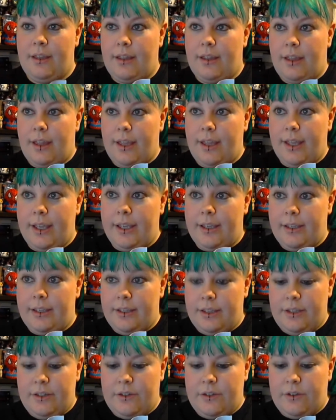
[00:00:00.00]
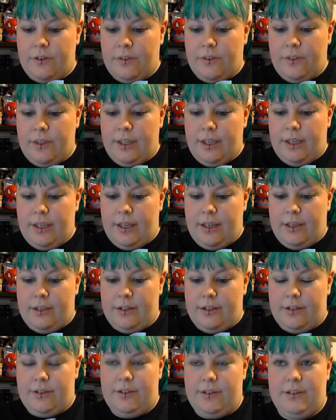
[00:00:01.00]
Hey, it's Gothy,
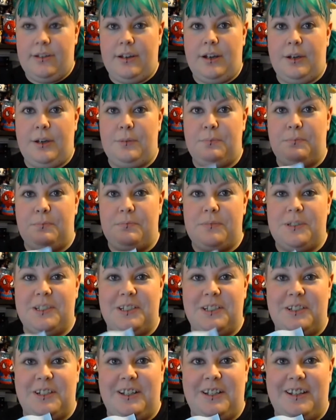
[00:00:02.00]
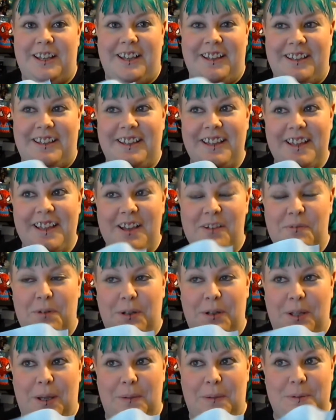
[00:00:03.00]
and I'm stitching
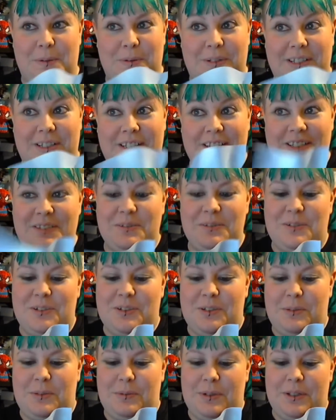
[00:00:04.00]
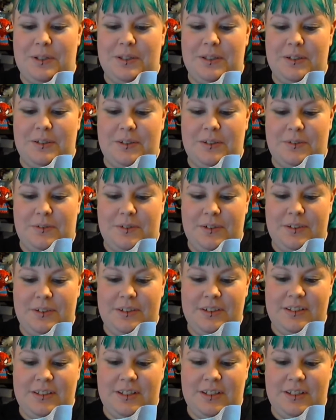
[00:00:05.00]
while I'm doing this, which is something a little different.